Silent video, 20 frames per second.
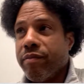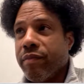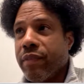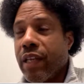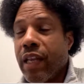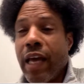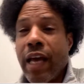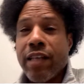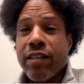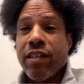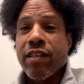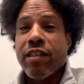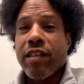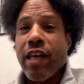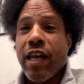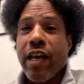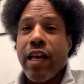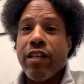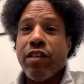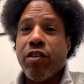classes
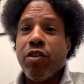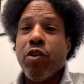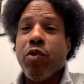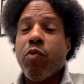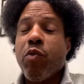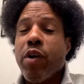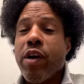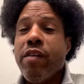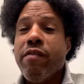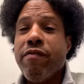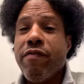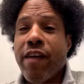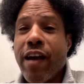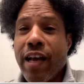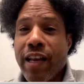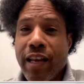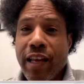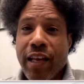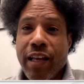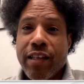that I took were in
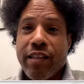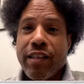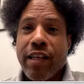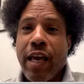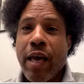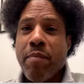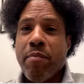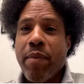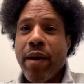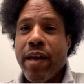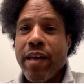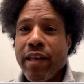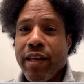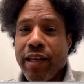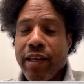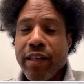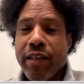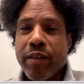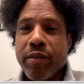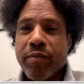finance and banking.